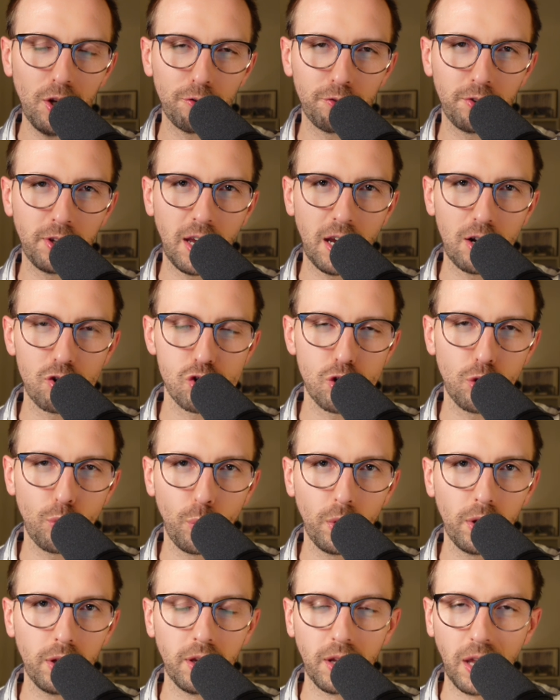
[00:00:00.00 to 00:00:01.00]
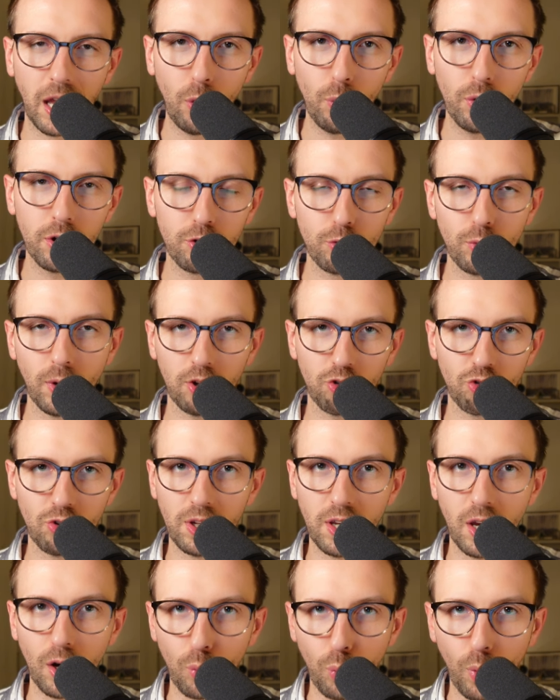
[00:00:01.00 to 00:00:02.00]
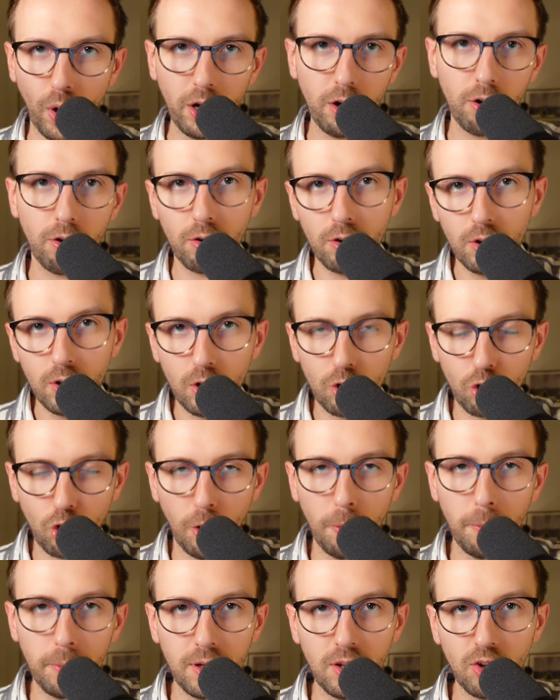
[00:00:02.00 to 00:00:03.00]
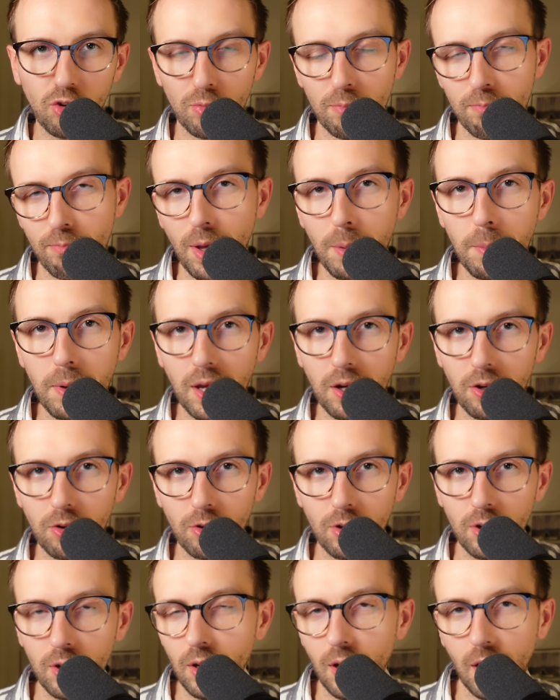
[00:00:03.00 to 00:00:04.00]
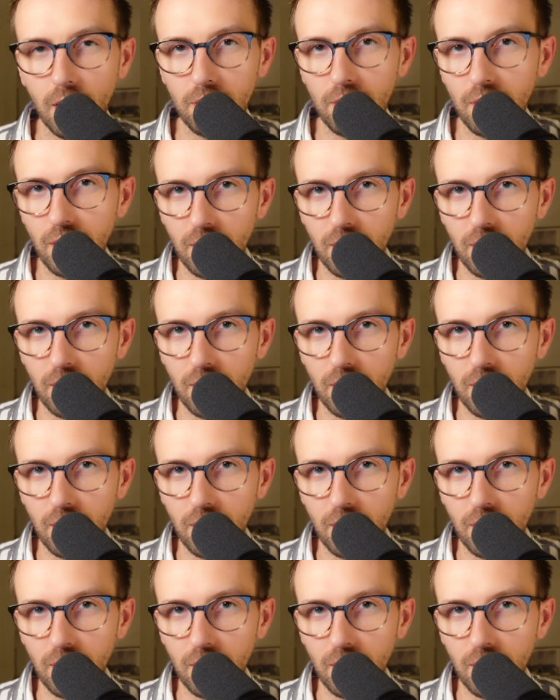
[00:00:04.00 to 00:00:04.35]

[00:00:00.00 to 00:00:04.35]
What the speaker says: of Diageo will allow it to actually acquire companies maybe at a